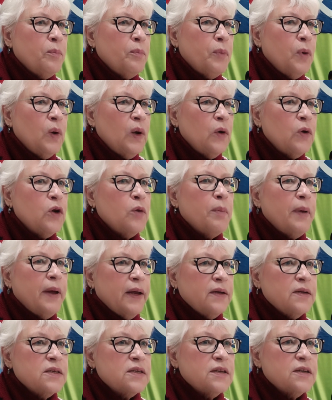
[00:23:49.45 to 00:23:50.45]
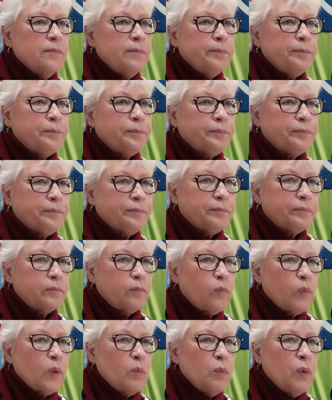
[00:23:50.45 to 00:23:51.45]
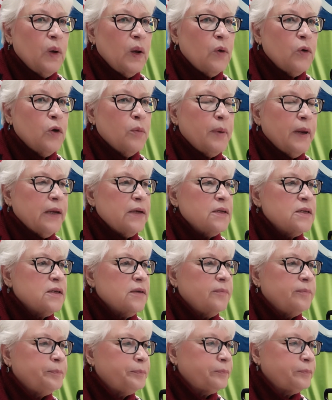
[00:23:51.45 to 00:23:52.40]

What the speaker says: Pull out your pens. Pull out your pens.